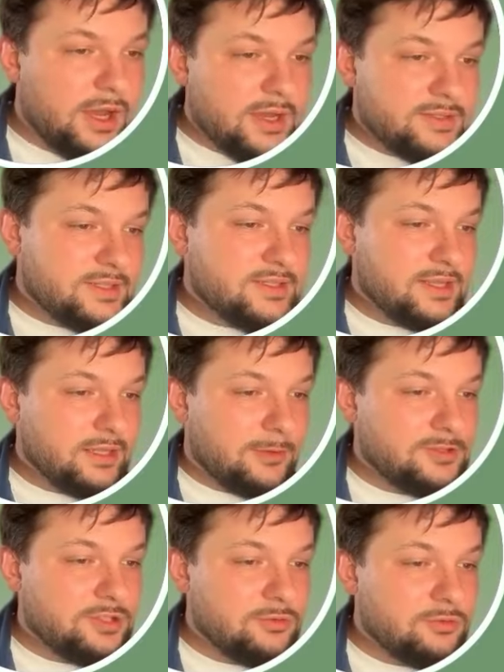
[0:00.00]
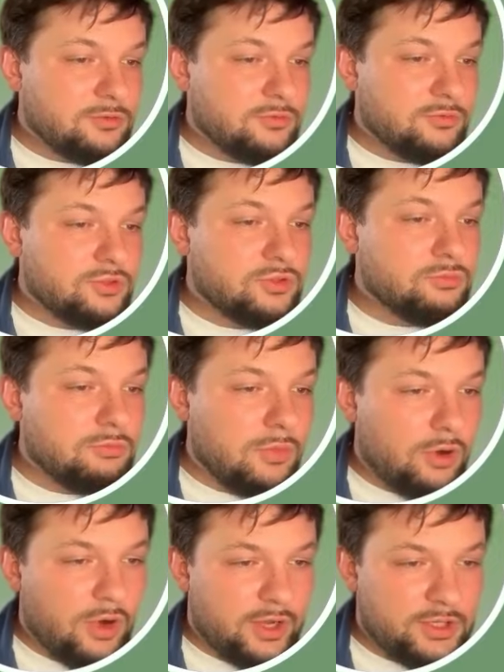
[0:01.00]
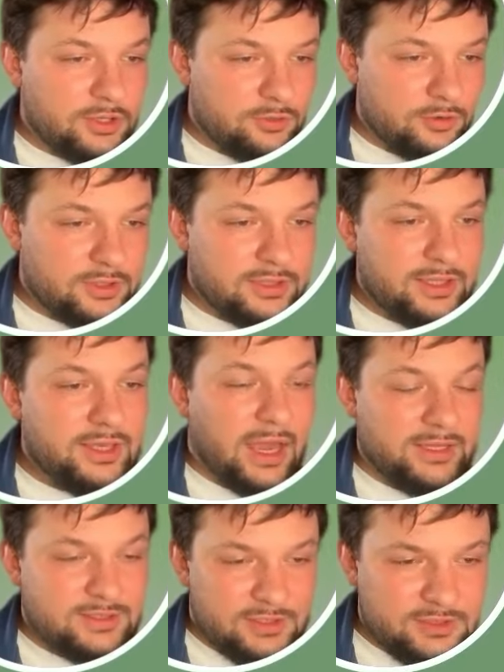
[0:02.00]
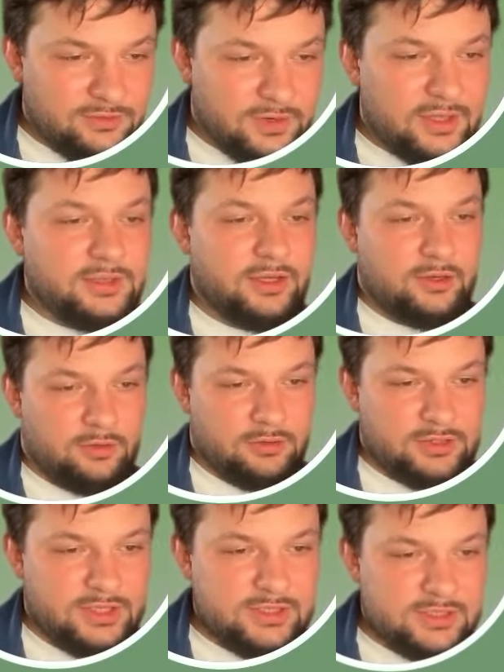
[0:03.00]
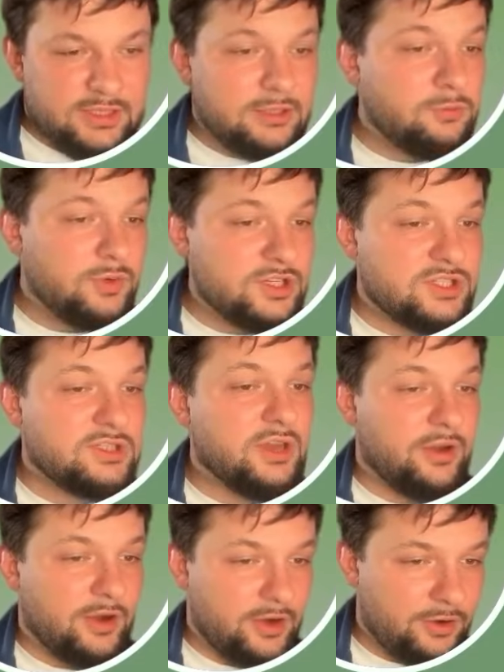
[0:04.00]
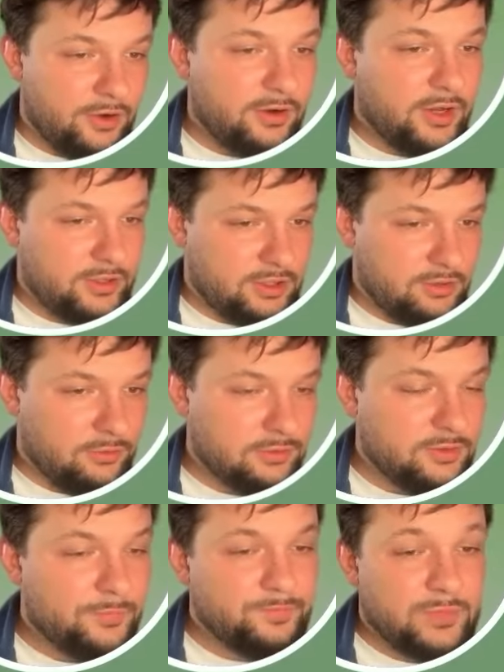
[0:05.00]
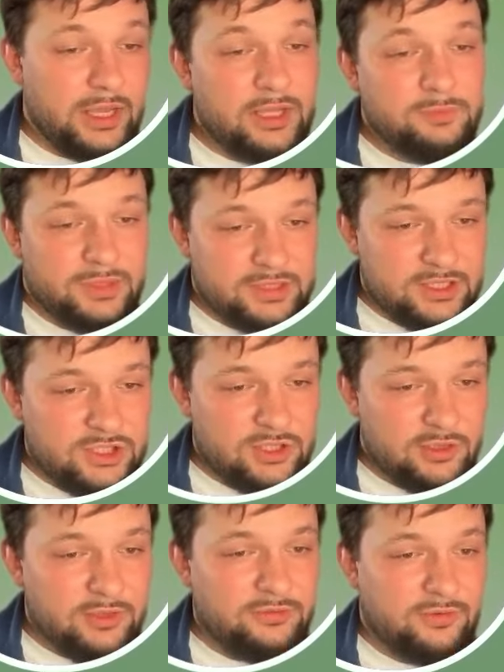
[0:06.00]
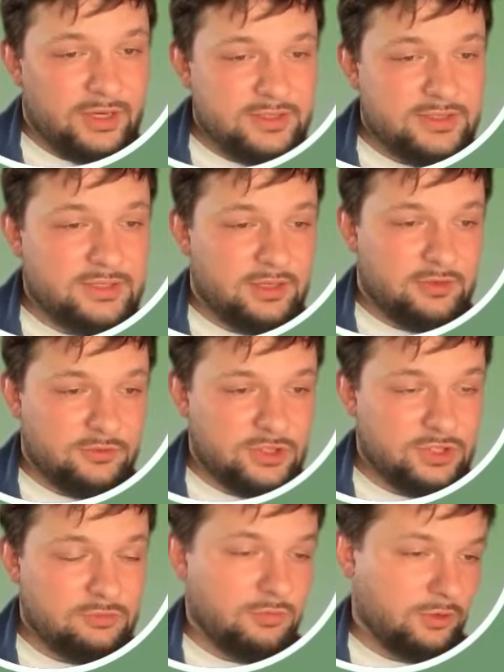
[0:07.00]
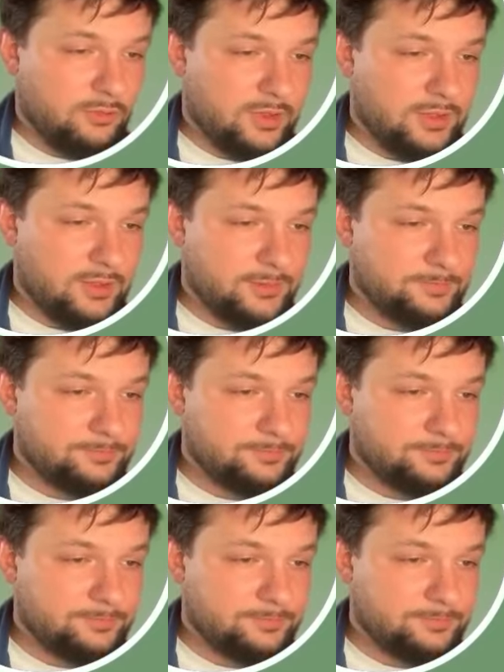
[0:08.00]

This allows you to more accurately identify the context in which the error occurred and potentially find solution more quickly.